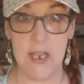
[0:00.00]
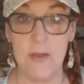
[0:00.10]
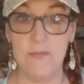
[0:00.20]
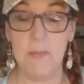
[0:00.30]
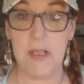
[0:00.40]
You
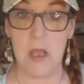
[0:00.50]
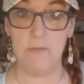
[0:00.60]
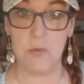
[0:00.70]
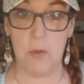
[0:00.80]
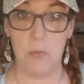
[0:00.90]
have to be
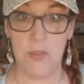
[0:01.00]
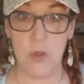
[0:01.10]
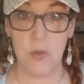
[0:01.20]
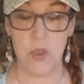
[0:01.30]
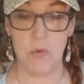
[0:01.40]
comfortable with
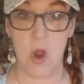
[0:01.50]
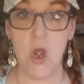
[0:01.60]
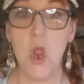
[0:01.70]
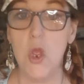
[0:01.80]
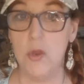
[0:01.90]
who you are,
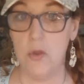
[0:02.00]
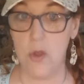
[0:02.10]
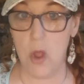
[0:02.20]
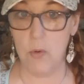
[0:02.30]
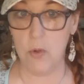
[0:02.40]

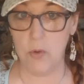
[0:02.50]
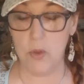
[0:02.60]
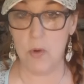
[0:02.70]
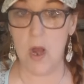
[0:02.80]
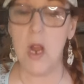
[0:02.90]
know who
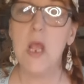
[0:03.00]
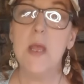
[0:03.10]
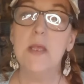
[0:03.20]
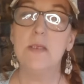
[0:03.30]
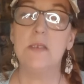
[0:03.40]
you are.
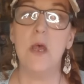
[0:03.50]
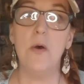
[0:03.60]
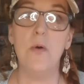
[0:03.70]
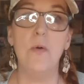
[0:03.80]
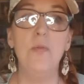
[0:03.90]

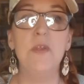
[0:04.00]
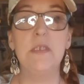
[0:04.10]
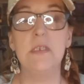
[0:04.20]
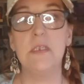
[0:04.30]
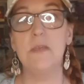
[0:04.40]
So this
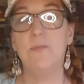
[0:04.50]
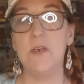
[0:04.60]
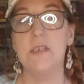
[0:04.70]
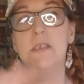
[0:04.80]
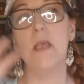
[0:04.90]
is, for
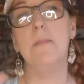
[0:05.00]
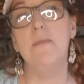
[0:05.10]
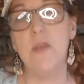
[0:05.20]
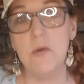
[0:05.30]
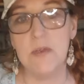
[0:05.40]
some
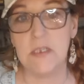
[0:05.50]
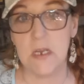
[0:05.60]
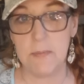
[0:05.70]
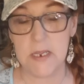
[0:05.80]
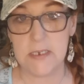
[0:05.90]
of you, it's going
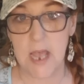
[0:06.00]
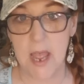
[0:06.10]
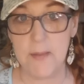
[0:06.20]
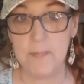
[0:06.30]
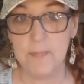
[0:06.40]
to be a
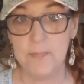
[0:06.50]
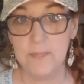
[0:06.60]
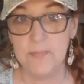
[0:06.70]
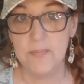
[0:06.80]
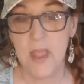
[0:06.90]
time
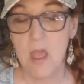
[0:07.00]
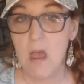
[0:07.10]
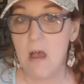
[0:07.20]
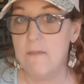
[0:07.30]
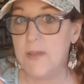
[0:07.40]

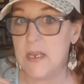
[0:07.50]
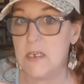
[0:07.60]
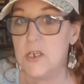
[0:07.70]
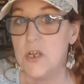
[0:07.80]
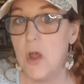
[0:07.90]
of getting
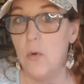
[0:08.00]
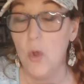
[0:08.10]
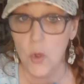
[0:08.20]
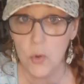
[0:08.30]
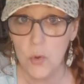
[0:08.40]
to know
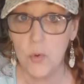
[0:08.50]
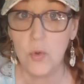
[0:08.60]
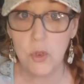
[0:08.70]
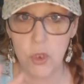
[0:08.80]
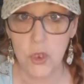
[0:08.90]

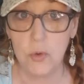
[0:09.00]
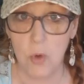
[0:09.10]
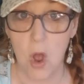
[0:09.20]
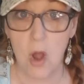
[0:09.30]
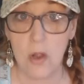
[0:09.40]
who you
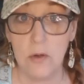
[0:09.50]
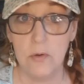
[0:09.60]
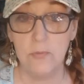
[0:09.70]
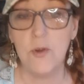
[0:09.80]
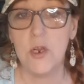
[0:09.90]
are
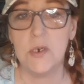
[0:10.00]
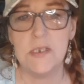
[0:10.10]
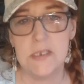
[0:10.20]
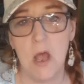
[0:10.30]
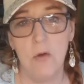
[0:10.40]
for
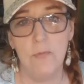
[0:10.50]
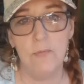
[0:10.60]
yourself.